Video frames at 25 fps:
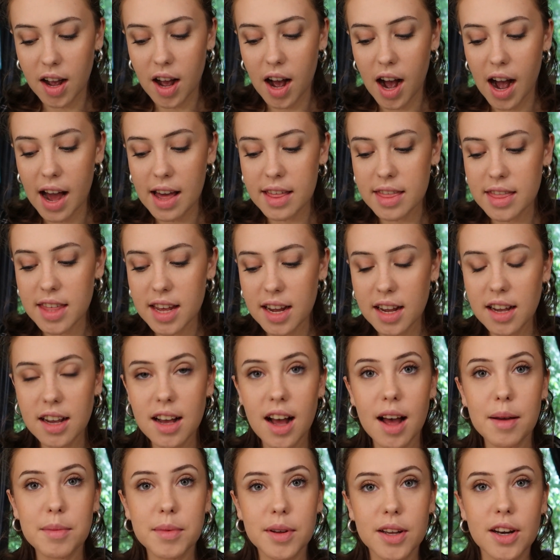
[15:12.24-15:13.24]
I
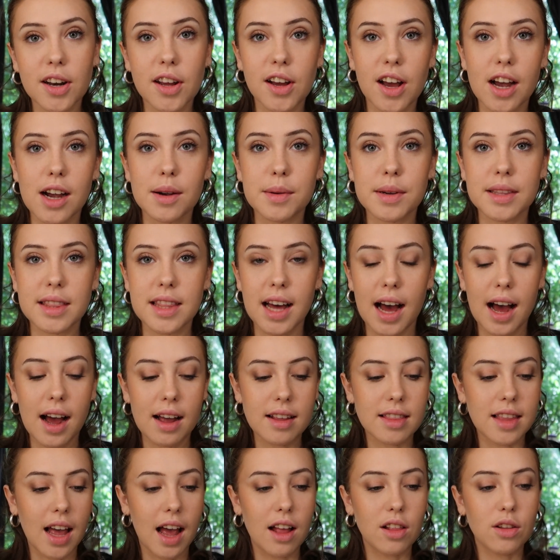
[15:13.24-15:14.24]
think I'm gonna go with
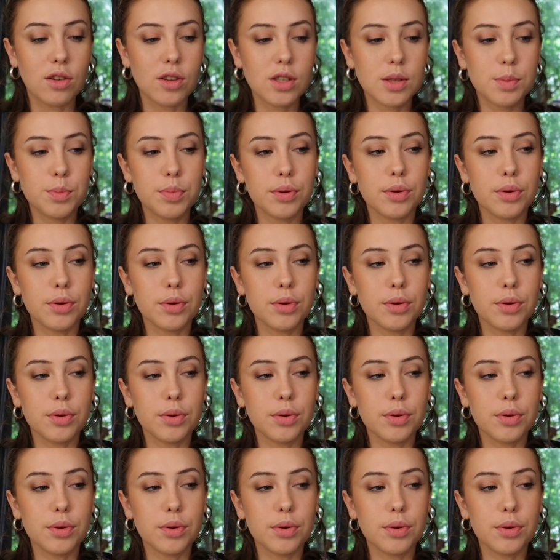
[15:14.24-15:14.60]
that. That looks